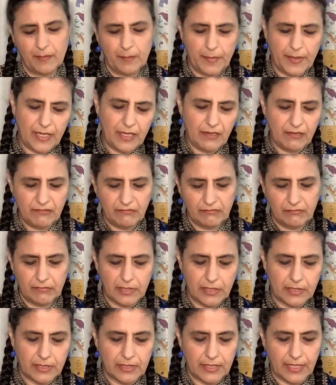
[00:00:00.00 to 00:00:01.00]
about
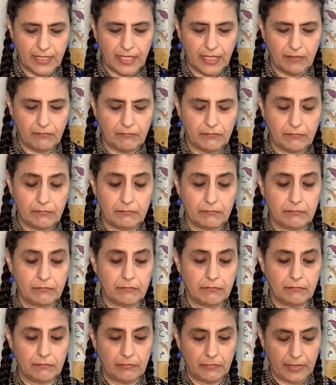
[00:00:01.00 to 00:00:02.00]
the same
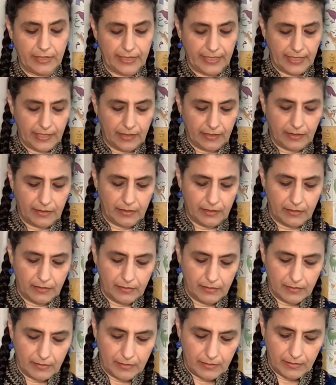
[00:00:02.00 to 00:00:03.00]
length
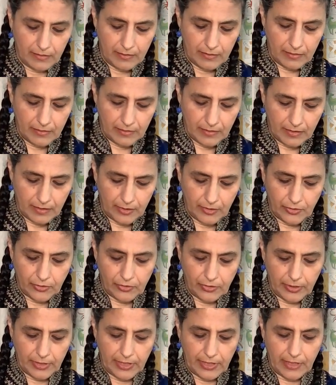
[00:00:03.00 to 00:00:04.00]

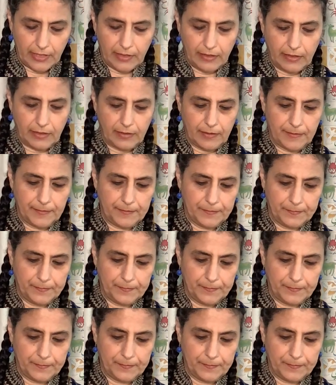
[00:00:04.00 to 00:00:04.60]
underneath